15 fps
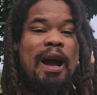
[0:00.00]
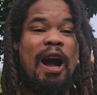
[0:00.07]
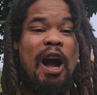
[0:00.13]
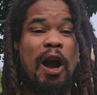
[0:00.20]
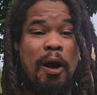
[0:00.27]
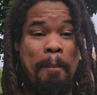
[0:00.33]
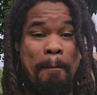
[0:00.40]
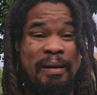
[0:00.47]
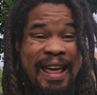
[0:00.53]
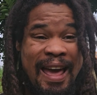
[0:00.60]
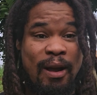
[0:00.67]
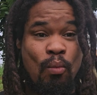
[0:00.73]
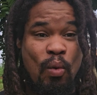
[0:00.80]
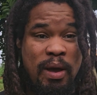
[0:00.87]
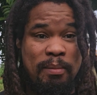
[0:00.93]
our
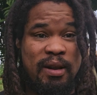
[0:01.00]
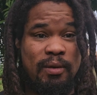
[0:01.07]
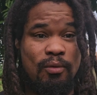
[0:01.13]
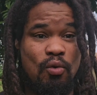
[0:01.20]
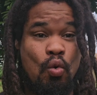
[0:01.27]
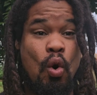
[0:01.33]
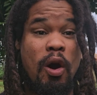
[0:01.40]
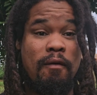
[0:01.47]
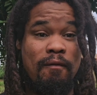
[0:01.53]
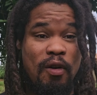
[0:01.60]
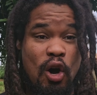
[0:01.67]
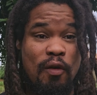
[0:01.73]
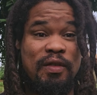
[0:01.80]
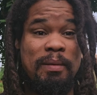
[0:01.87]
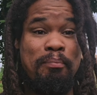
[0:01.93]
black women who are
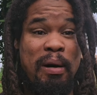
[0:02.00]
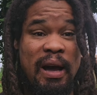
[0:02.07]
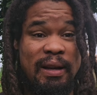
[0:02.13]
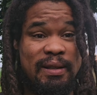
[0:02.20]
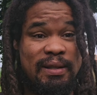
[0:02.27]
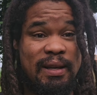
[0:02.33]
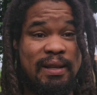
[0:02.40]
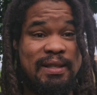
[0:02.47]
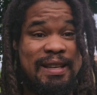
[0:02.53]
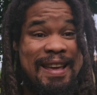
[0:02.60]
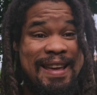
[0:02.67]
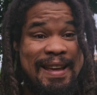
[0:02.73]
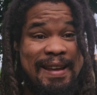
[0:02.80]
involved in politics,